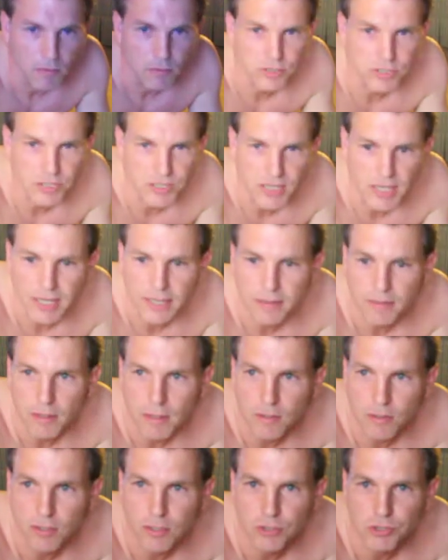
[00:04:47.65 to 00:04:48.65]
Tonight
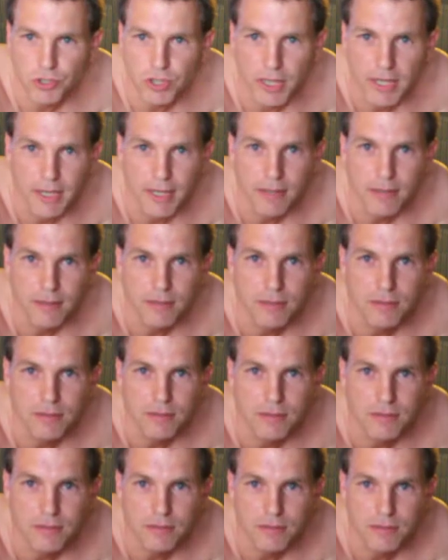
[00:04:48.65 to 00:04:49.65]
I'm going to try
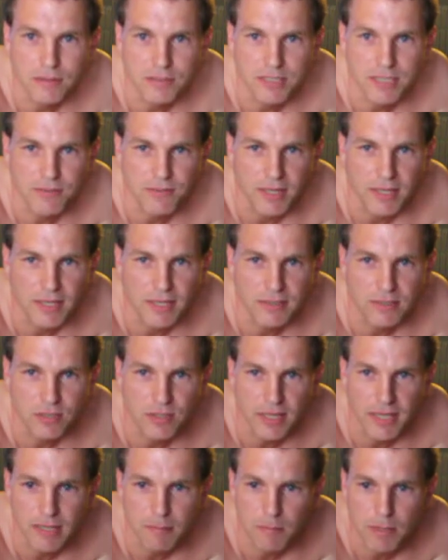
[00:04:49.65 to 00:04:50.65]
to see if I can get to
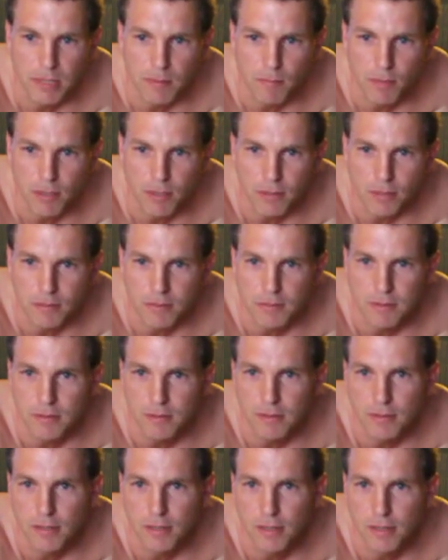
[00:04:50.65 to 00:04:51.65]
the 8-minute mark.
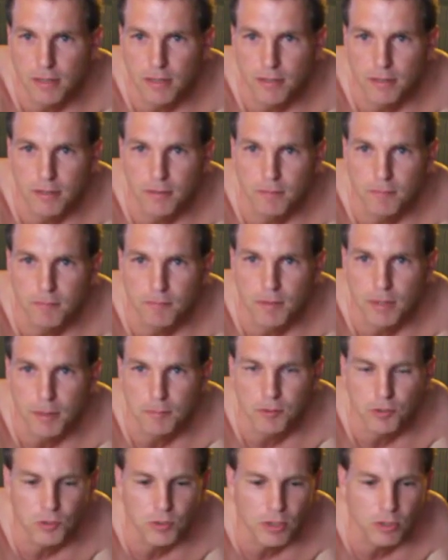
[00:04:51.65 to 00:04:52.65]

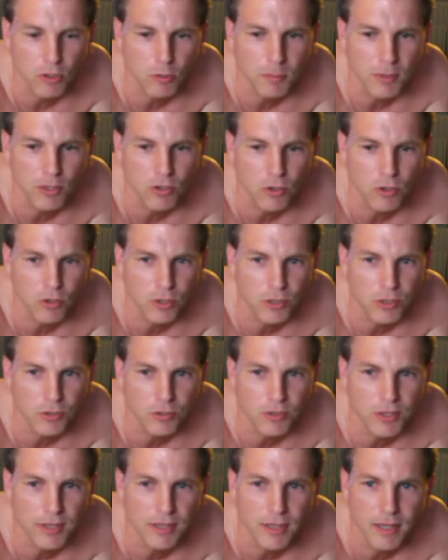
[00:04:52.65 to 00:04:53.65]
I'm doing it a little bit
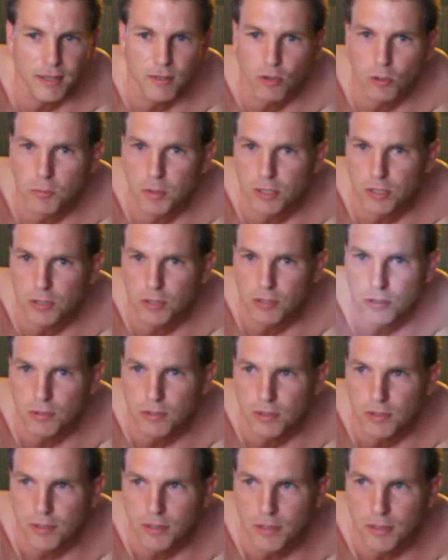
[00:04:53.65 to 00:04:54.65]
earlier than I normally do.
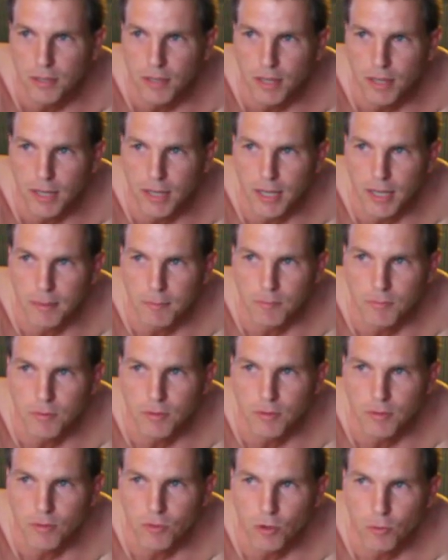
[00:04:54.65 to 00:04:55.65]

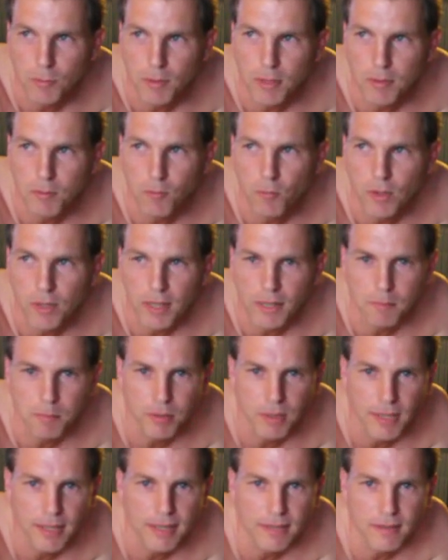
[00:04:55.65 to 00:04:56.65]
Normally when I
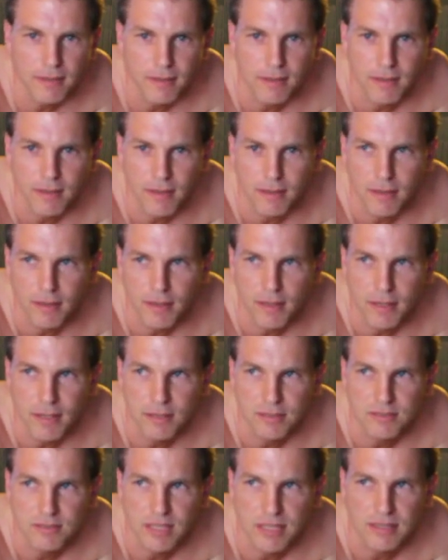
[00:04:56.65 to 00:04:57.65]
plank,
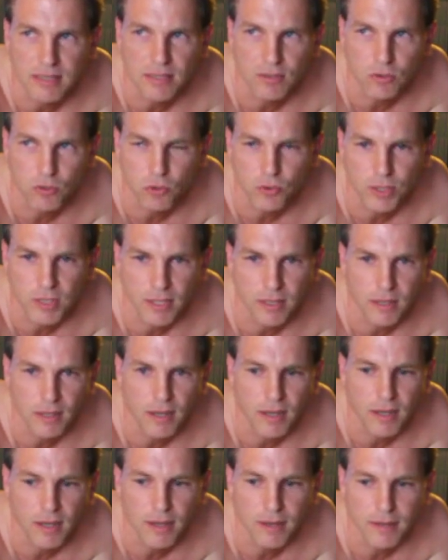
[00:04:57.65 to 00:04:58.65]
it's toward the end of the
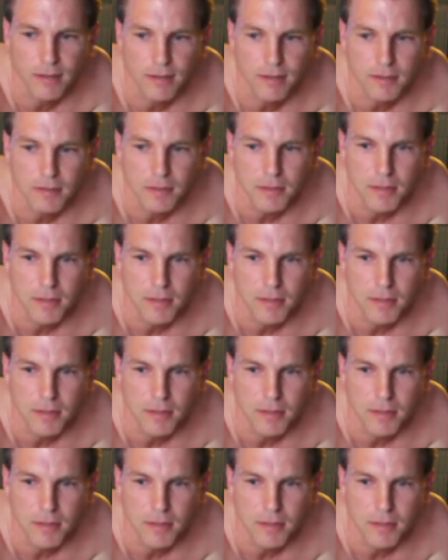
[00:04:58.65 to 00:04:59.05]
night.